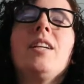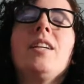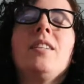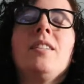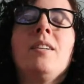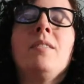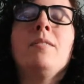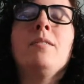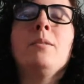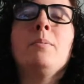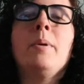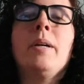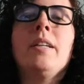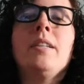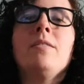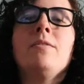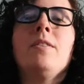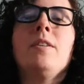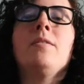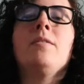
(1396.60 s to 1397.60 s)
it's
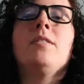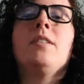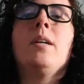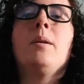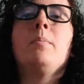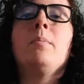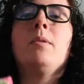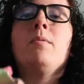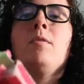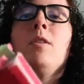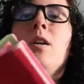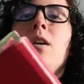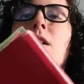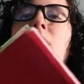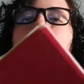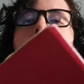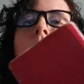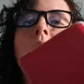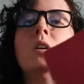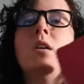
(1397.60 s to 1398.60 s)
everybody's favorite time of the
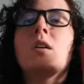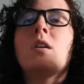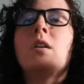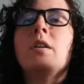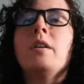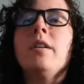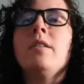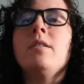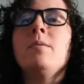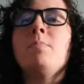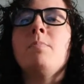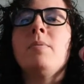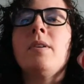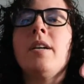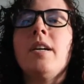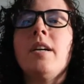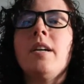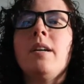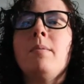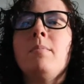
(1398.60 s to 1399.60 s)
vlog it's
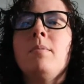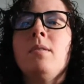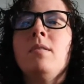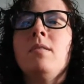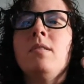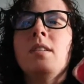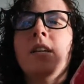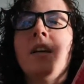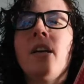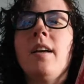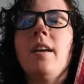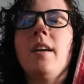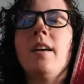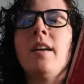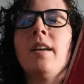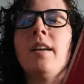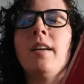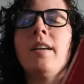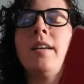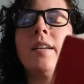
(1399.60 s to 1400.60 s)
bible
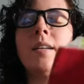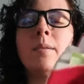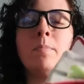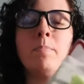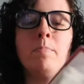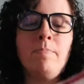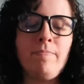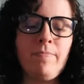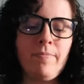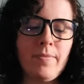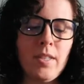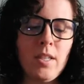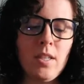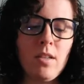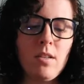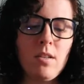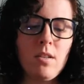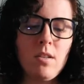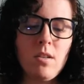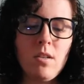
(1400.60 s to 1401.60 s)
time
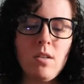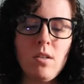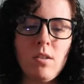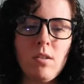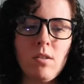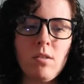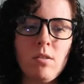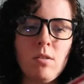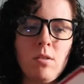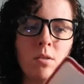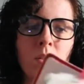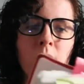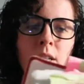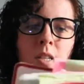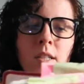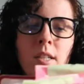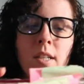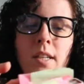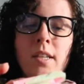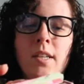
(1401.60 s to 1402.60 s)
so
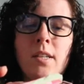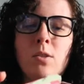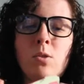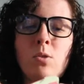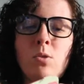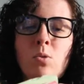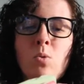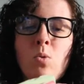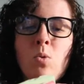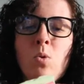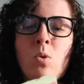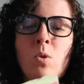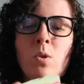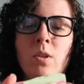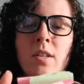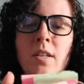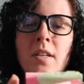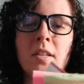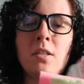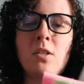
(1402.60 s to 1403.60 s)
let's get
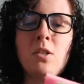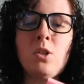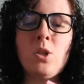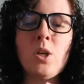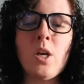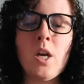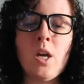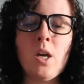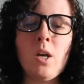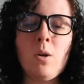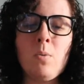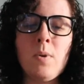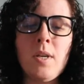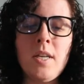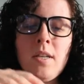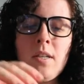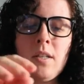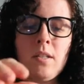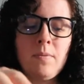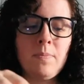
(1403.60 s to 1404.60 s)
started shall
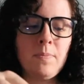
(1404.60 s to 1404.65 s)
we